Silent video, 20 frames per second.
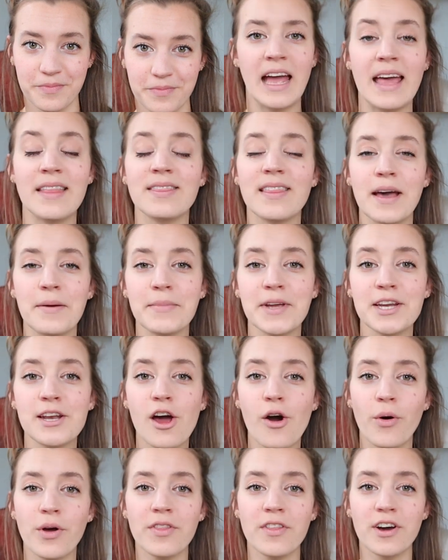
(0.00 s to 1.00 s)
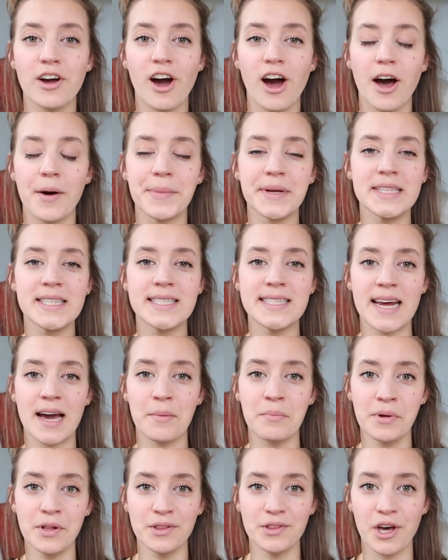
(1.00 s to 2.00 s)
And let me know in the comments
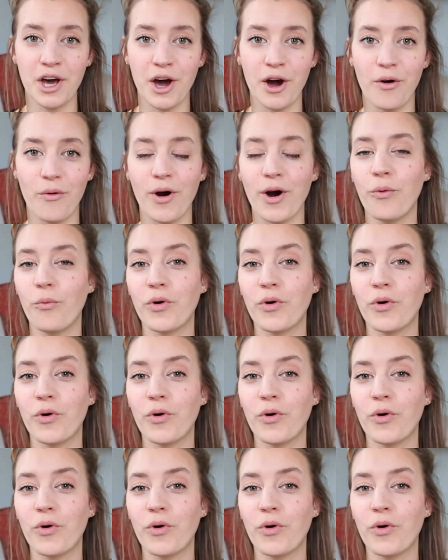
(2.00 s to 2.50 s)
down below,